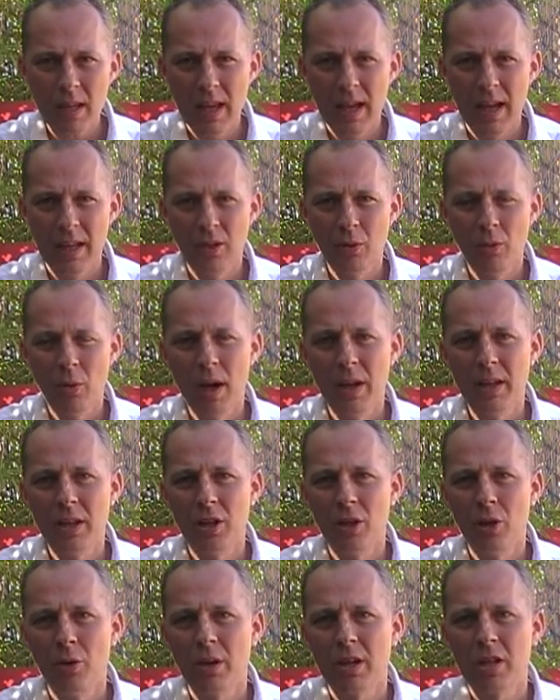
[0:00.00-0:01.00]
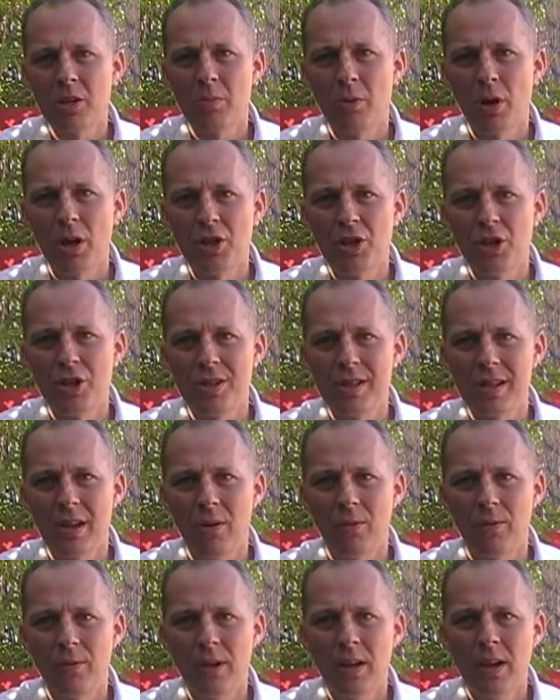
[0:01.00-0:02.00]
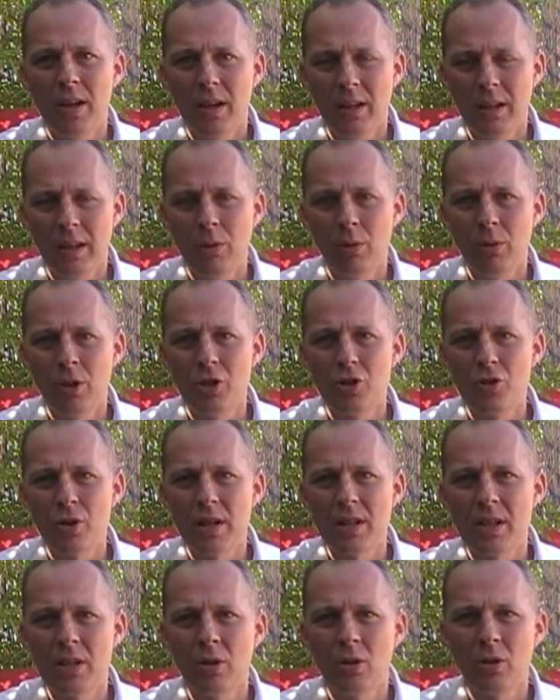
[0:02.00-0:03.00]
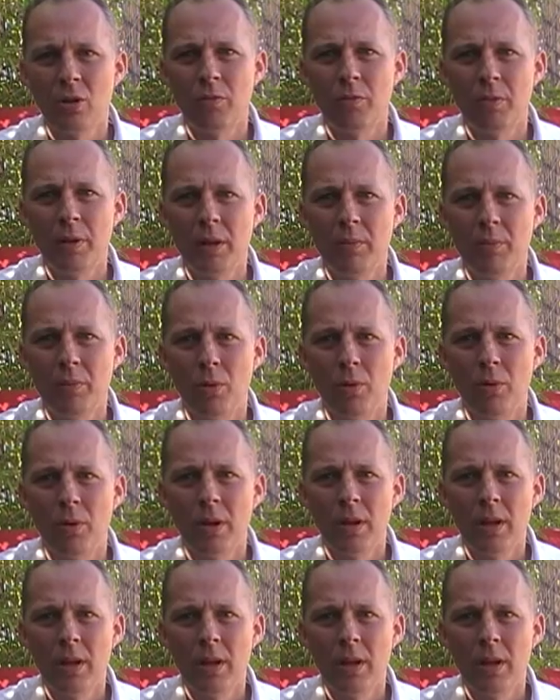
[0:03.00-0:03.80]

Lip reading: and the way that you express yourself, and that will attract a lot of people.